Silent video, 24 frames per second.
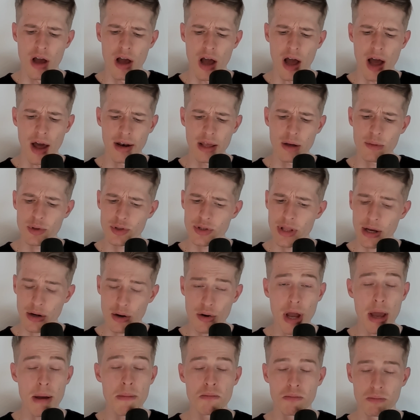And he was like,
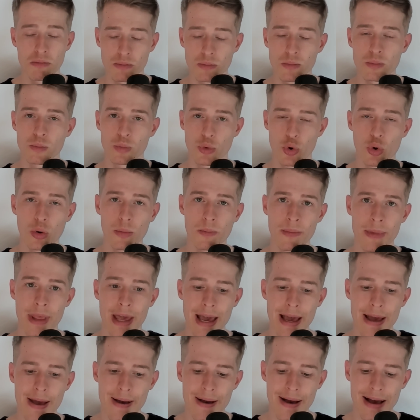okay, cool.
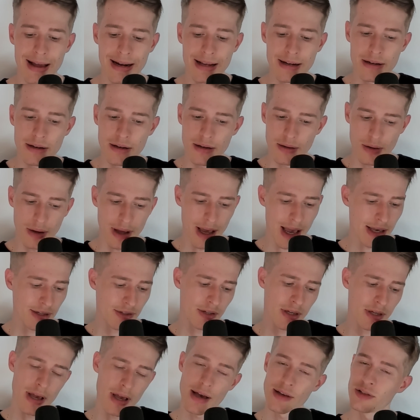And then as
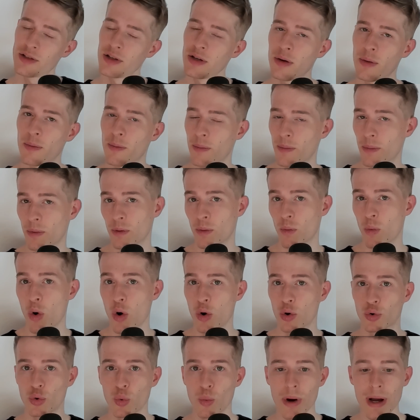he as he
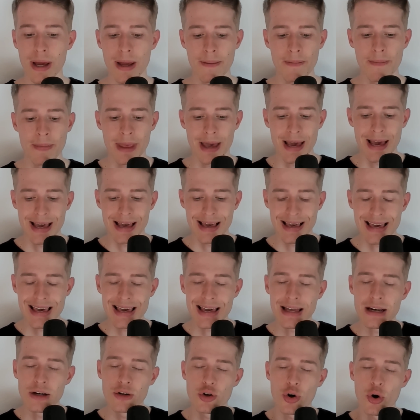walked away, he
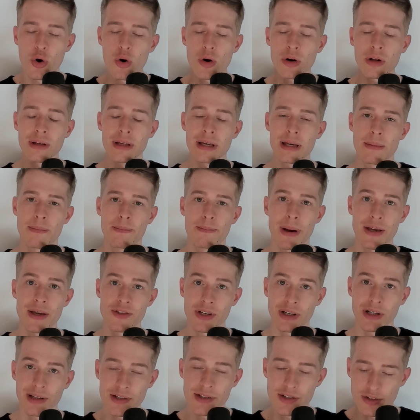internally
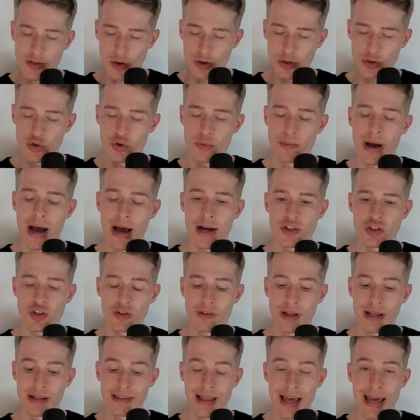basically started to imagine
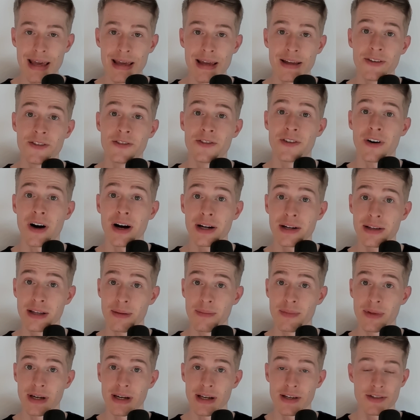that they invited him,
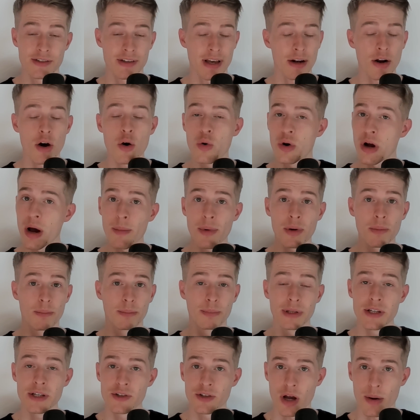that they said, Oh, come on,
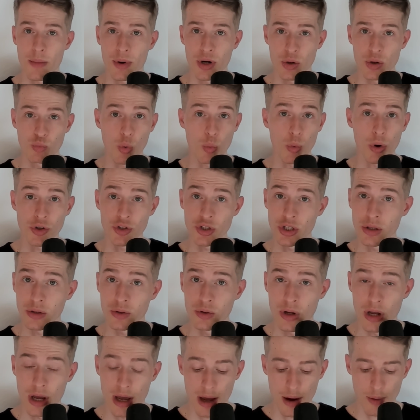please come on and we want you,
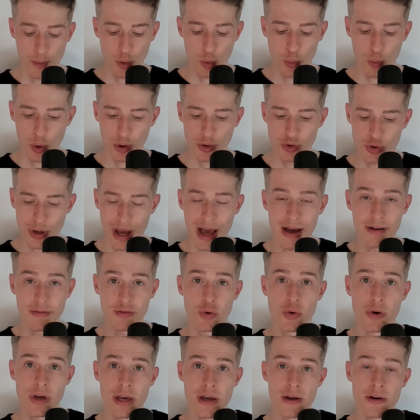we want to have you
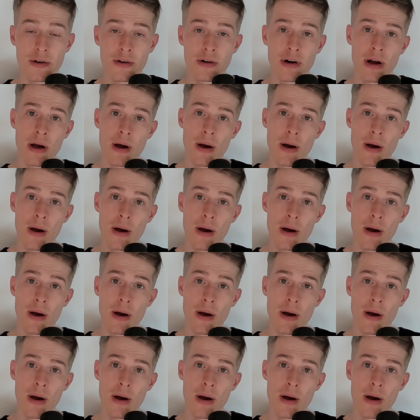here.